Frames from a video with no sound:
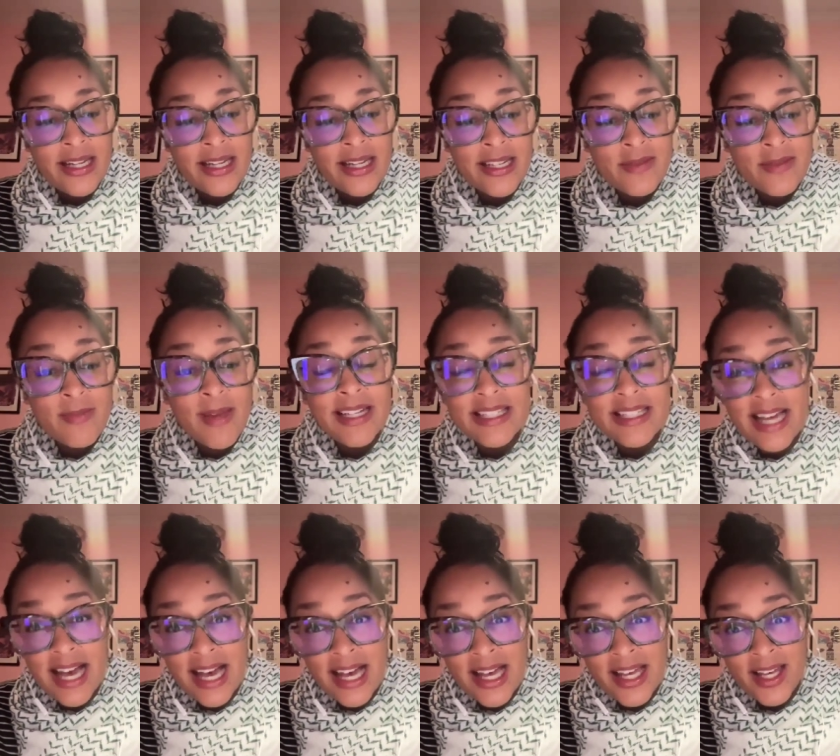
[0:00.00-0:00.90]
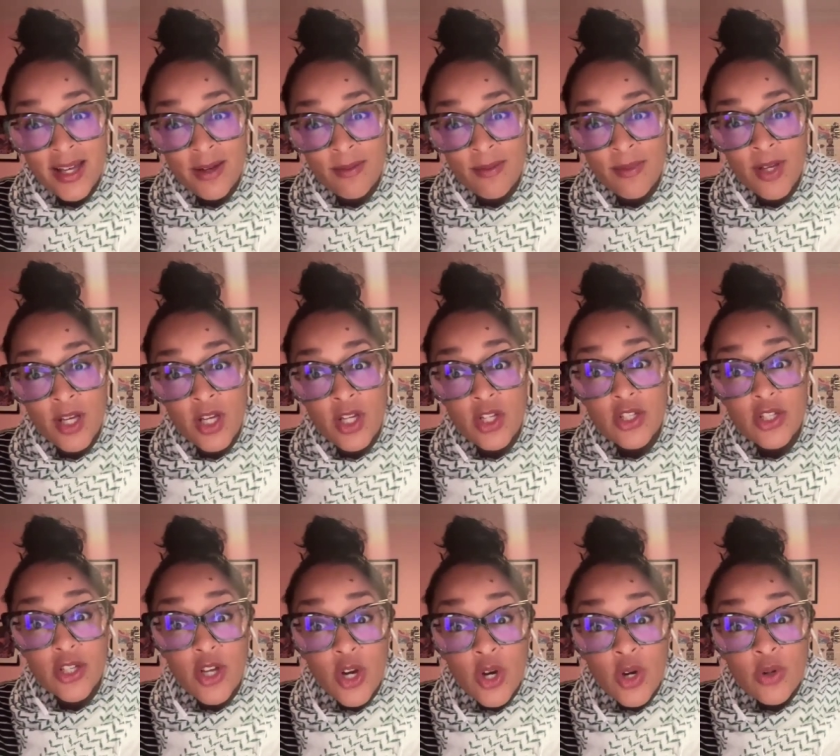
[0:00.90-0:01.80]
it is my time
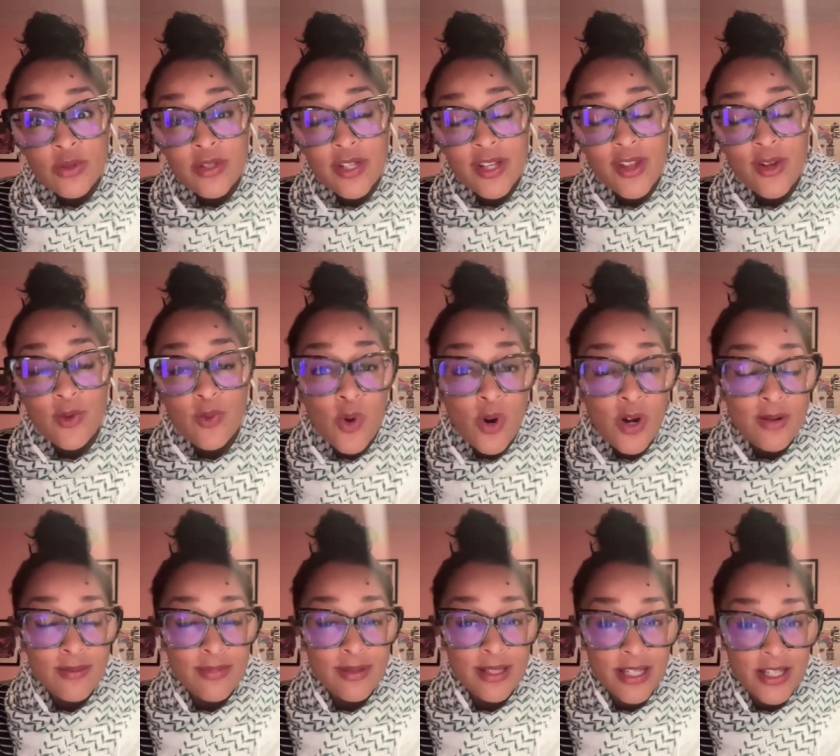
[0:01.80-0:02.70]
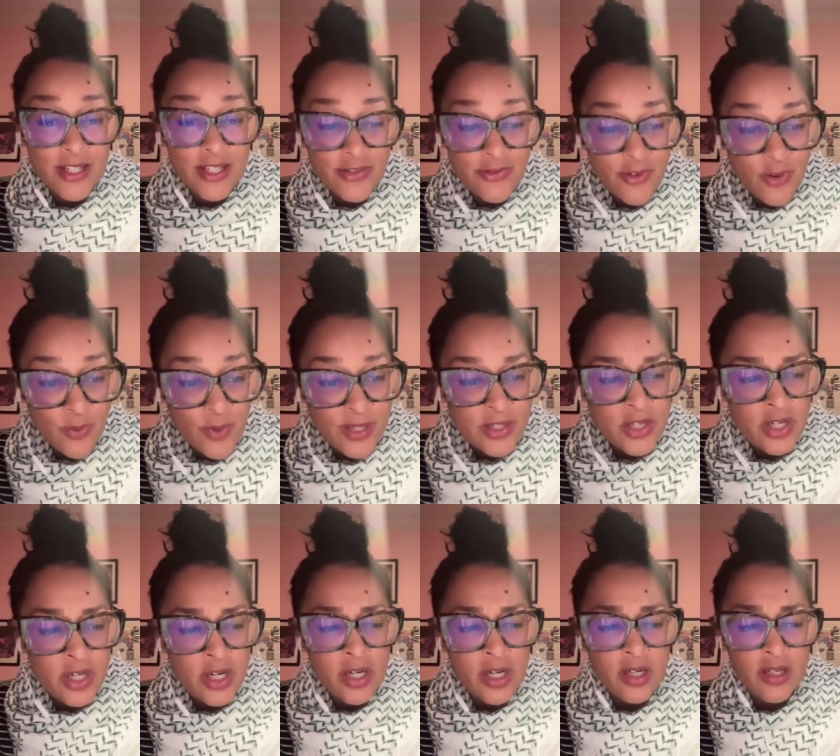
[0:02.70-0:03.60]
to go to the warm place for
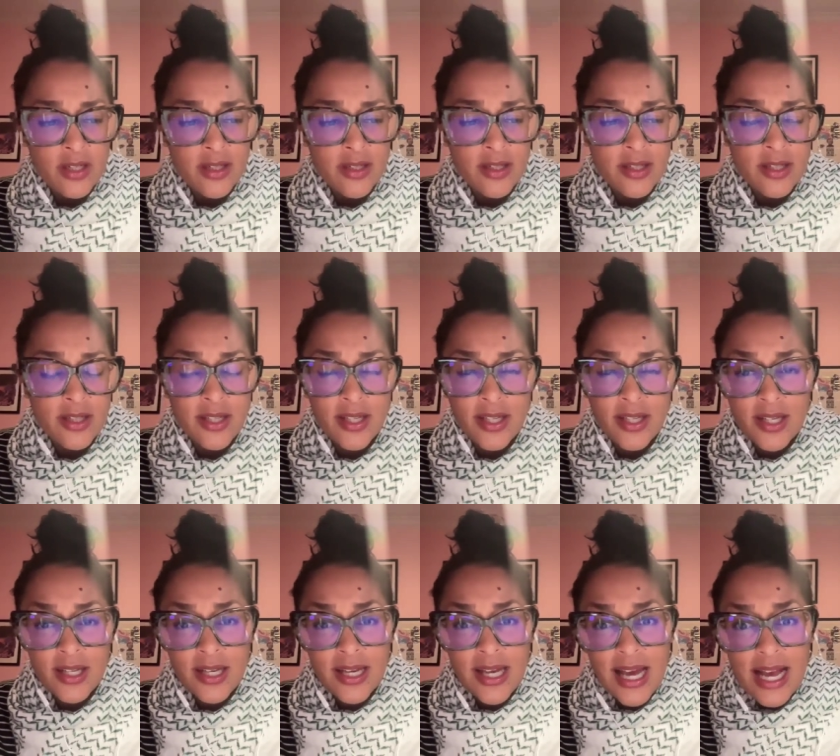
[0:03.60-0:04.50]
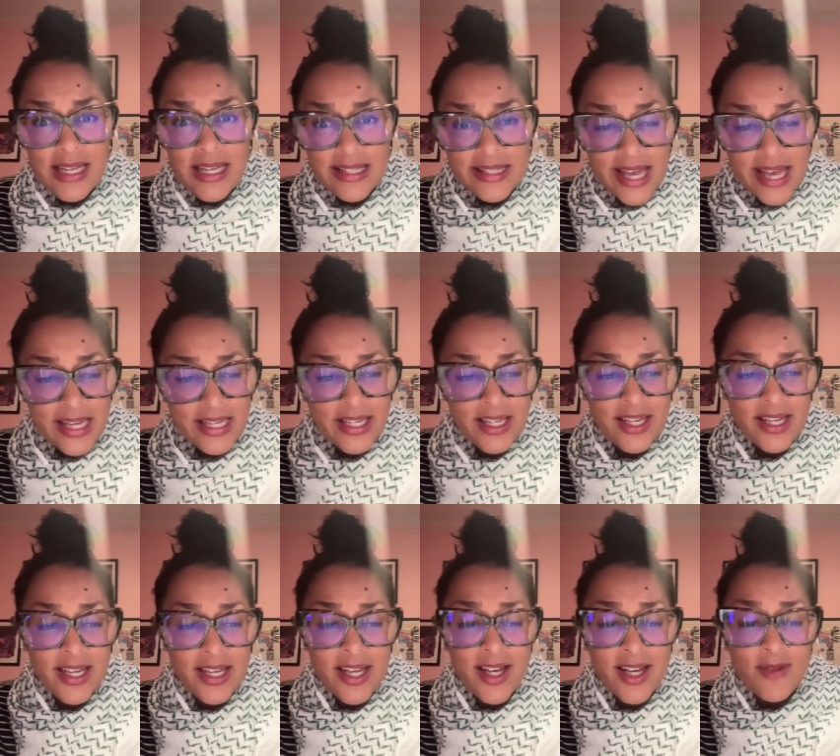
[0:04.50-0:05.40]
winter." I said,
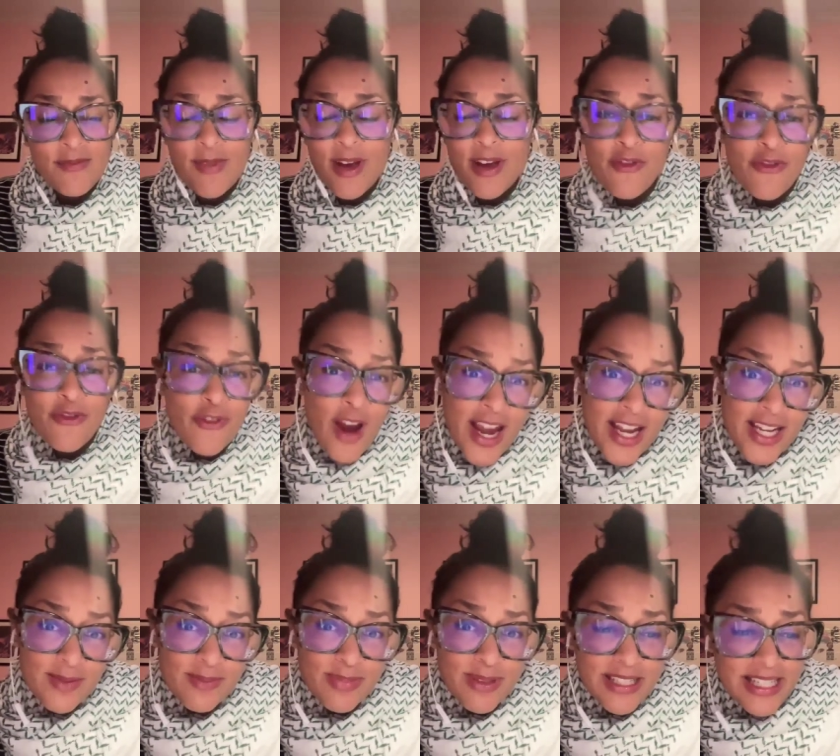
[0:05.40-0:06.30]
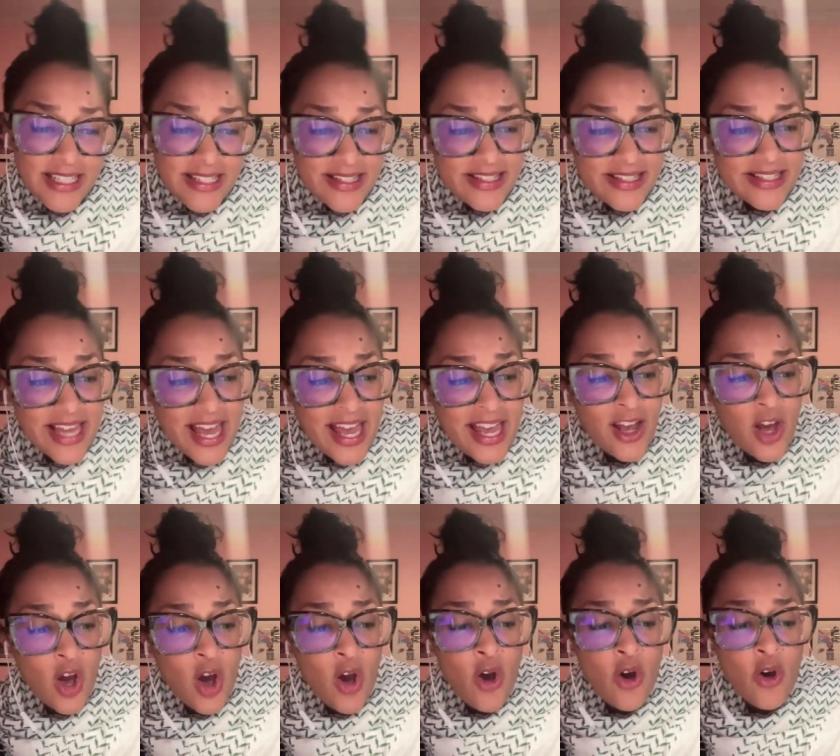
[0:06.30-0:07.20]
"My friend, please
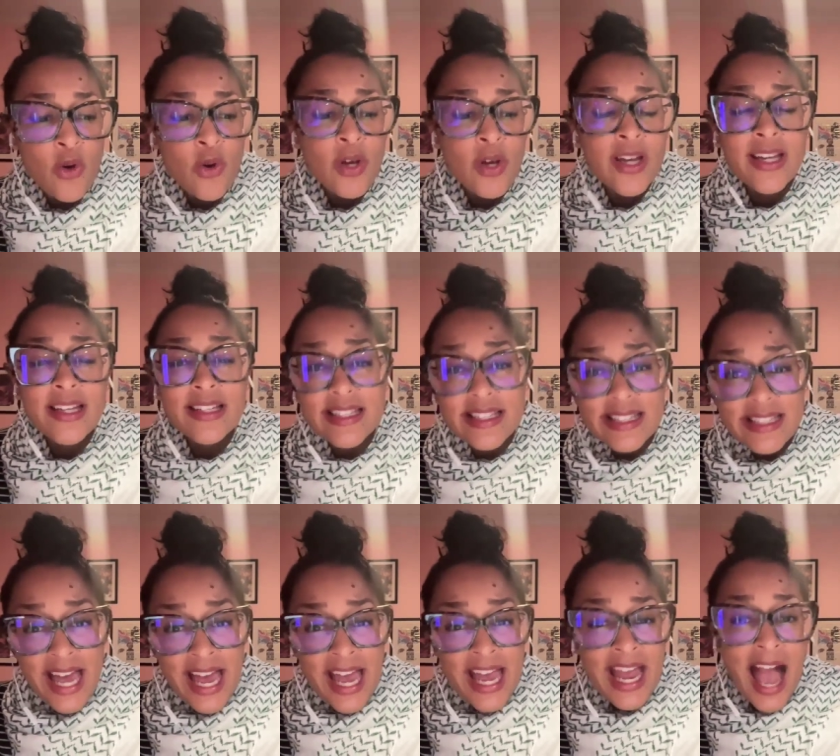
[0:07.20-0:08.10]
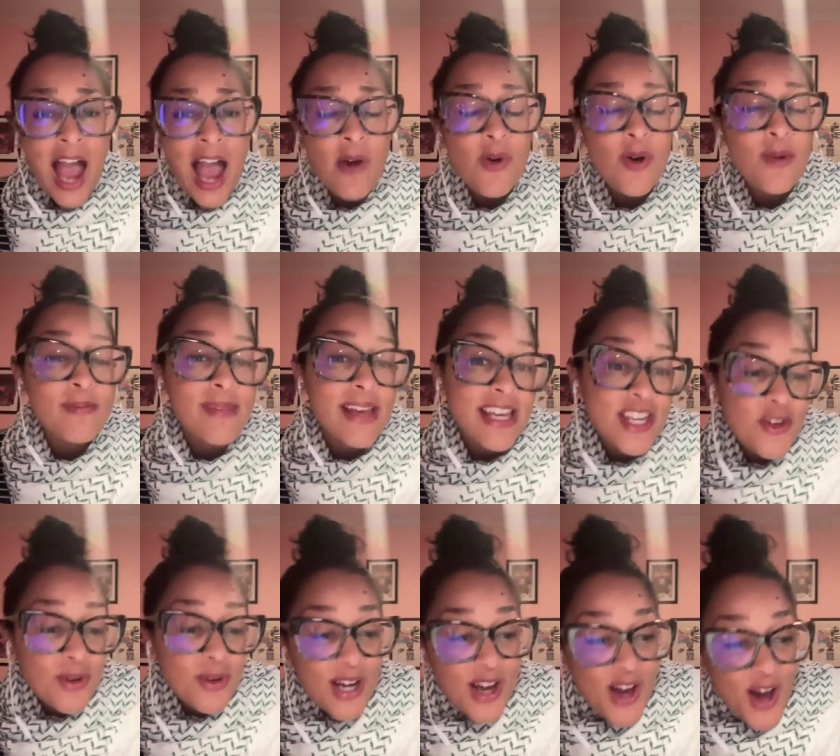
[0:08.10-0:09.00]
stay. Oh, stay. I will
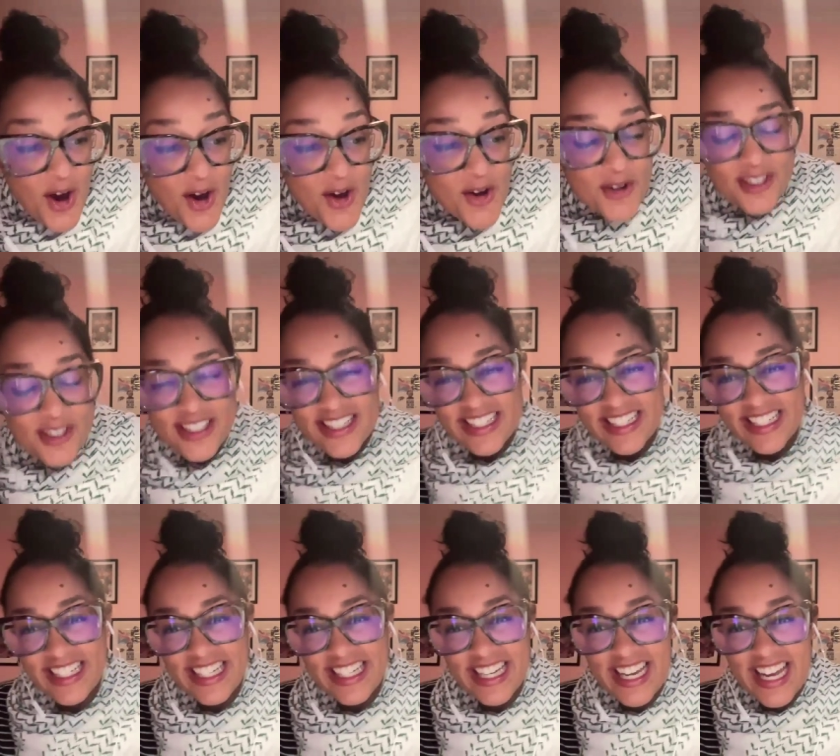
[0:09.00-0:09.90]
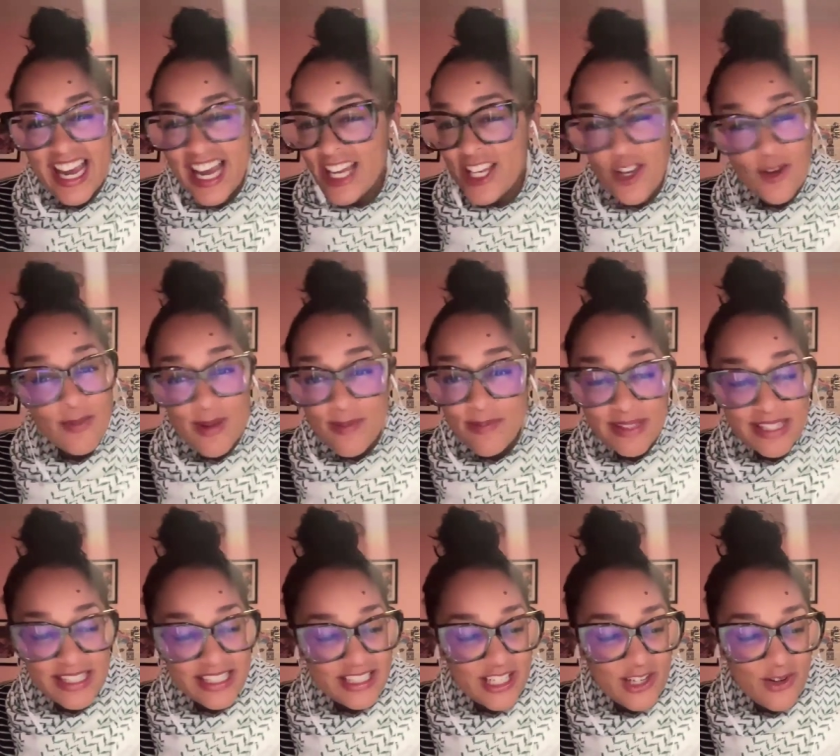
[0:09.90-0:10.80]
make you a coat, and you'll be
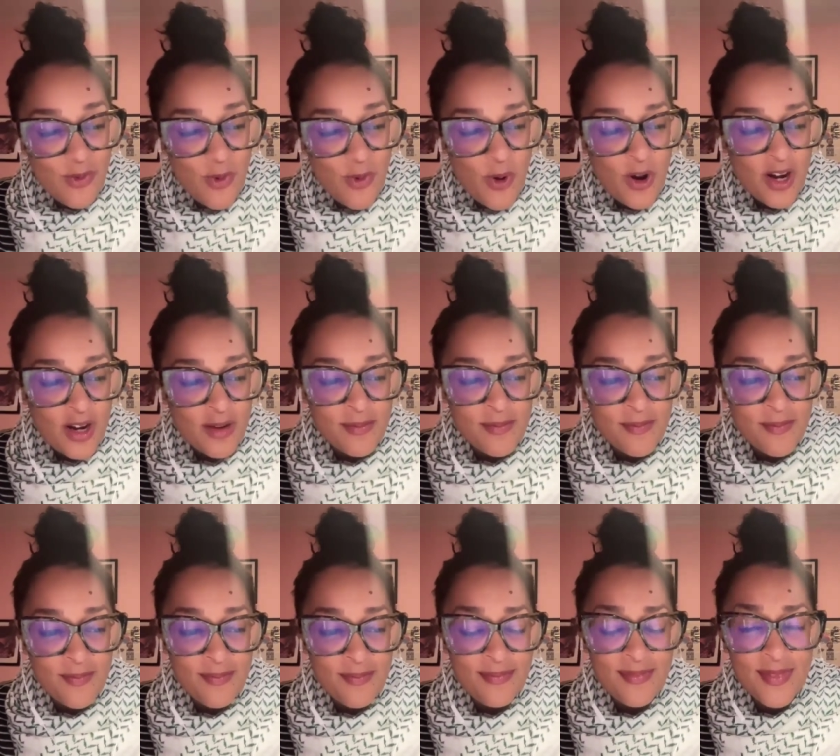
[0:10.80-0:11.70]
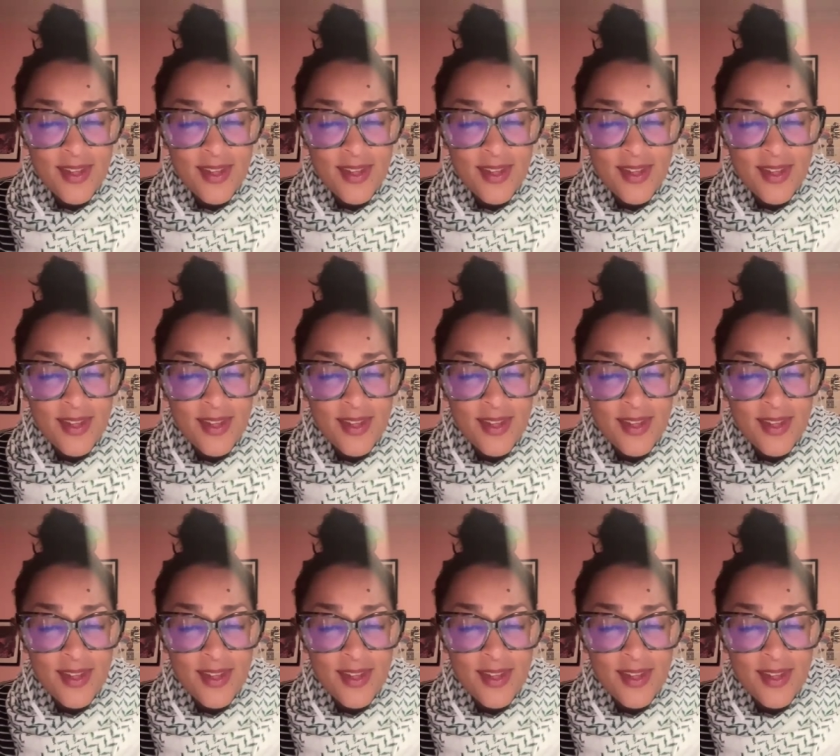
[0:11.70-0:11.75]
plenty warm."